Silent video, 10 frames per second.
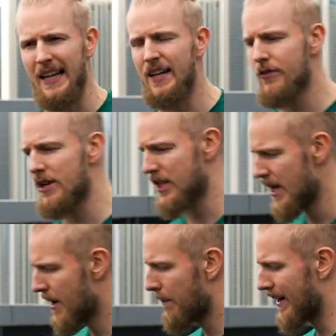hindrance,
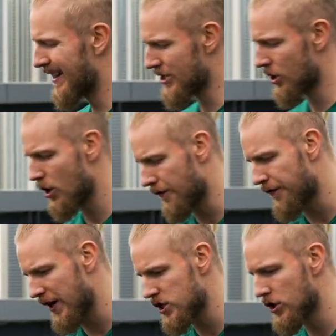but there's a lot of
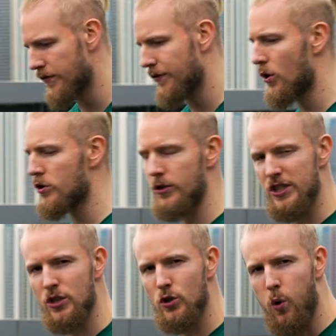friction on the floor, so
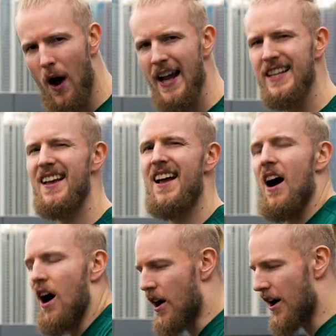it's quite
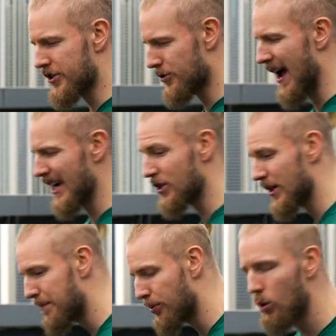hard to
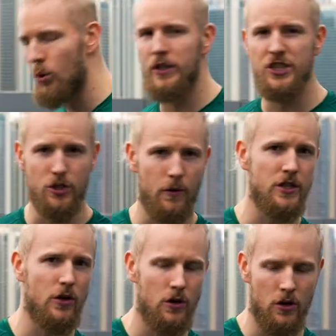actually pull this
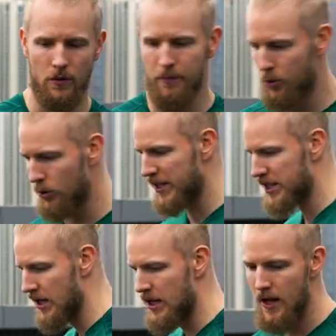towards, uh, pull
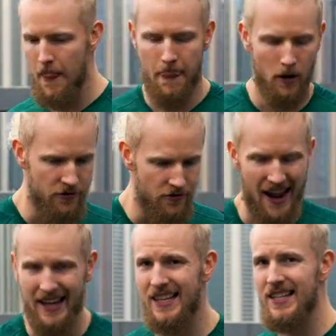this,
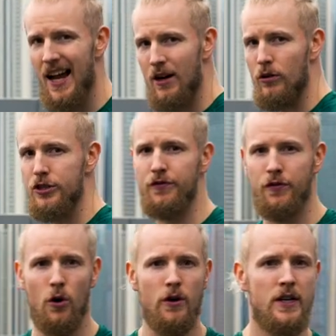drag it across the
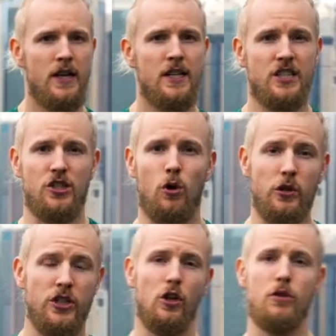floor. Just
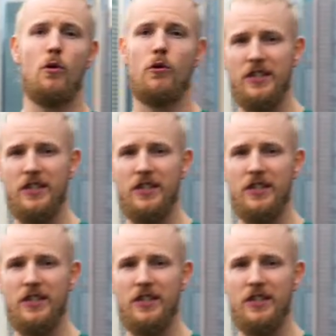causes a lot more